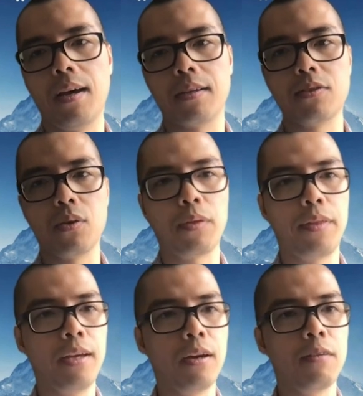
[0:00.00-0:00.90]
So
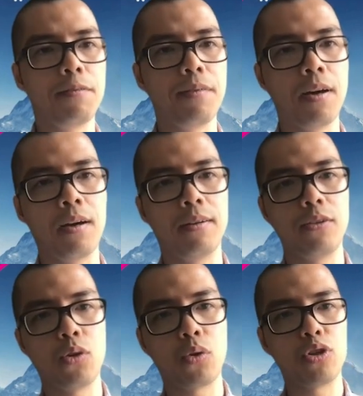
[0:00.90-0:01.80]
think of
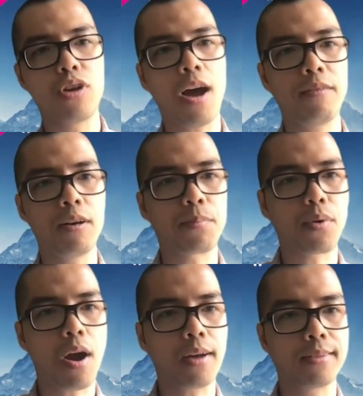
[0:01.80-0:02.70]
your Java
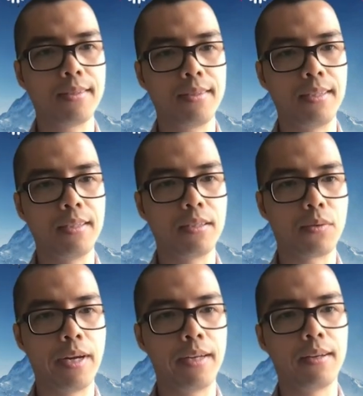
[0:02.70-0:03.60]

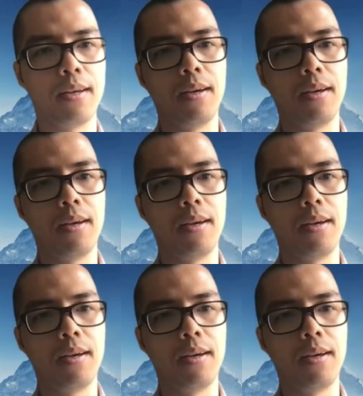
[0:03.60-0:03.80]
processes, right?